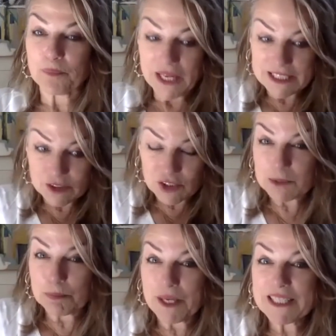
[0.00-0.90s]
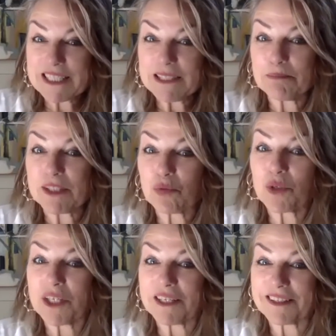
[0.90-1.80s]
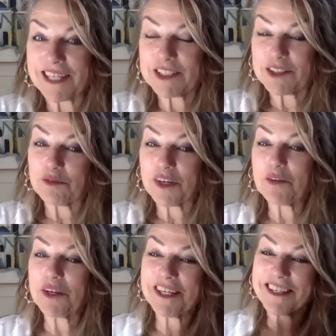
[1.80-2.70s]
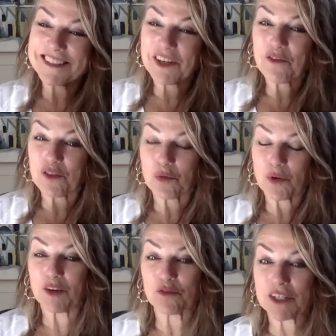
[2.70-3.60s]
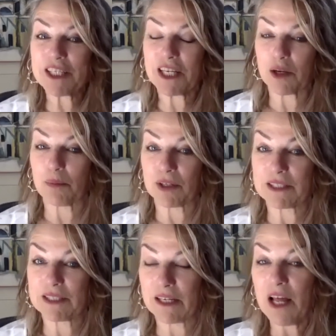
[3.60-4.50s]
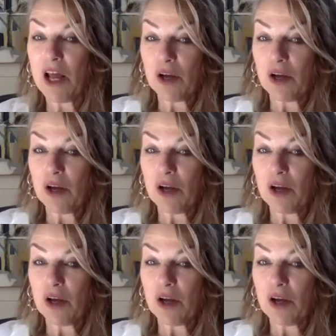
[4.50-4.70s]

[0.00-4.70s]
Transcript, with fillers: It's the space in between. It's a very different way of thinking about it than